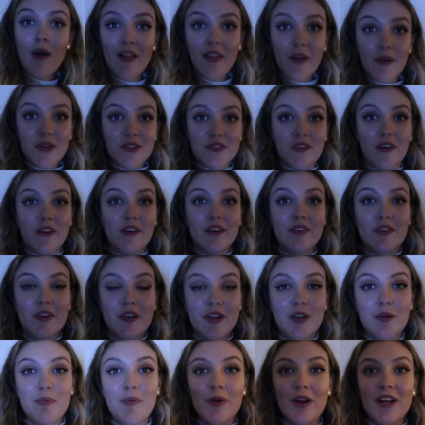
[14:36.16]
well, that was very
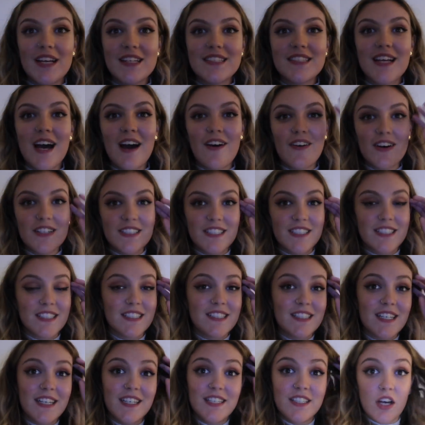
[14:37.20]
rude, but it is now, as you can
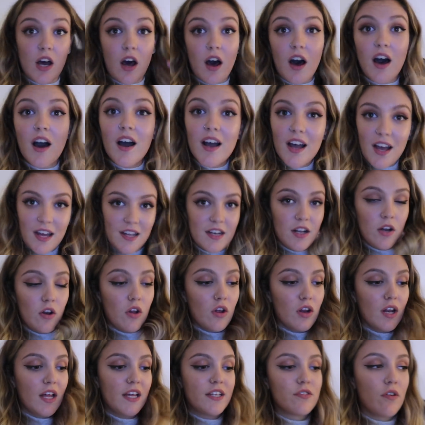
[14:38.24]
see, dark and a
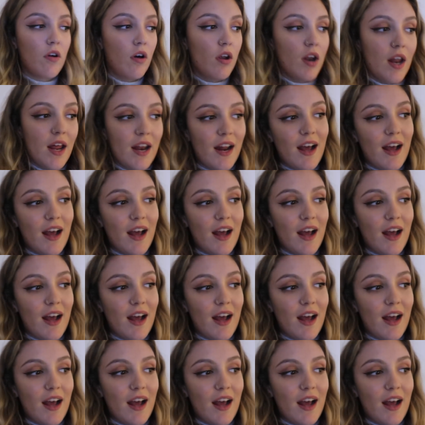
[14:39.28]
lot later on,